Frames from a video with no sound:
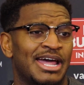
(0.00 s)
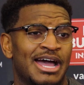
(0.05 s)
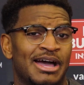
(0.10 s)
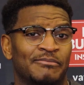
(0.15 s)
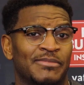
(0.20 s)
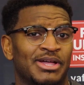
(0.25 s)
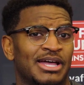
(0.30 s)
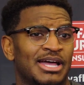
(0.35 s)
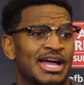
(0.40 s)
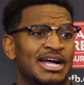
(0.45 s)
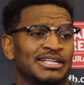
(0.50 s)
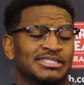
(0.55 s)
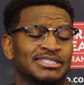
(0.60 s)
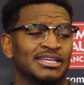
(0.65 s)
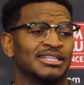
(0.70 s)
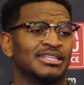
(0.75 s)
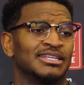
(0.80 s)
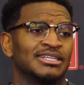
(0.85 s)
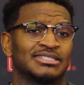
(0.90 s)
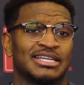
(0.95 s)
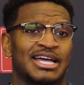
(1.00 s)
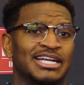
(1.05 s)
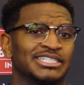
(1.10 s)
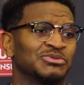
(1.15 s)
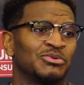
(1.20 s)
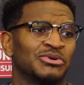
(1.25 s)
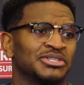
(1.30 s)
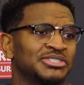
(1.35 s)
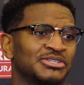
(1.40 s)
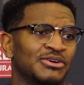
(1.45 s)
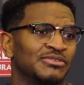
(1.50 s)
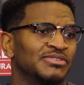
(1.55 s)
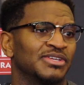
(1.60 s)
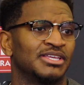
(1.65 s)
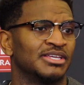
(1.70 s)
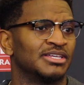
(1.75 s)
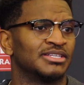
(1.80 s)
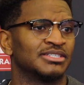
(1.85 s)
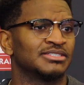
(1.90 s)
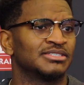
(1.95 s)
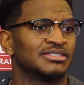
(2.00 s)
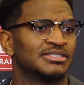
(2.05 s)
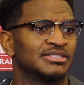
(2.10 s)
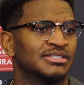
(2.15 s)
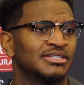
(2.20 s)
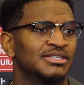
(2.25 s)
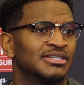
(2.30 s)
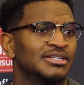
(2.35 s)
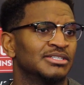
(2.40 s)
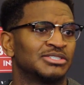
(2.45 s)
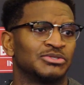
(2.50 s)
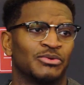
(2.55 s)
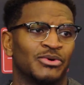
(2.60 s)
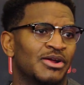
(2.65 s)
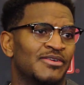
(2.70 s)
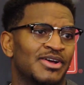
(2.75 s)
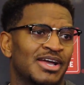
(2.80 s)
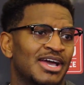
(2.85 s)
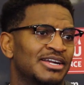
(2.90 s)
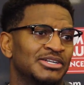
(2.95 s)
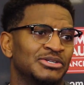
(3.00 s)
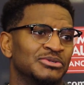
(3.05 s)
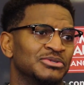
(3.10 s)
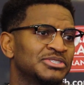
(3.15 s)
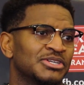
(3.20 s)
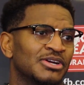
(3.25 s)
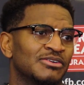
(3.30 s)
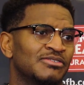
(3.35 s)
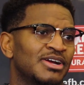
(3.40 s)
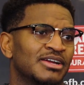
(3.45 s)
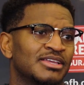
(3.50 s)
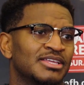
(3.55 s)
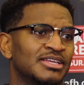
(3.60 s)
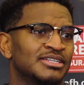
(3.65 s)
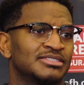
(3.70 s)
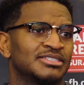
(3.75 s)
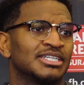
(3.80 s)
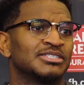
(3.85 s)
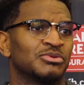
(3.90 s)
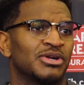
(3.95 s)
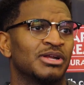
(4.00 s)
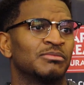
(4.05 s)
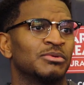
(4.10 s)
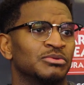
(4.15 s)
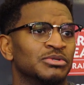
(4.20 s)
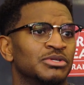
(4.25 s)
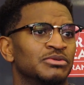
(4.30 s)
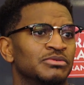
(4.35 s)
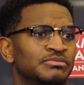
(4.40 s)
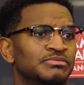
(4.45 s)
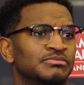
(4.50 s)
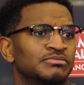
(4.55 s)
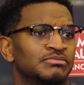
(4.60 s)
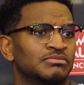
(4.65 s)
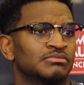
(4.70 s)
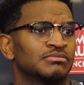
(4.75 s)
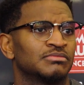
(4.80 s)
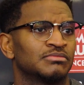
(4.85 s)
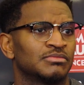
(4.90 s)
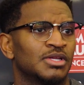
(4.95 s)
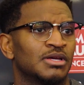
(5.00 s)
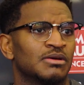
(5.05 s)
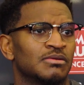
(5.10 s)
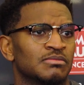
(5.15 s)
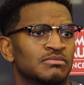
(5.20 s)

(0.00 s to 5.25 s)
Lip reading: opportunity. I'll tell you this. I just want to serve the kids. Yeah. So whatever I got to do to serve our kids, that's what I'm going to do. Yeah.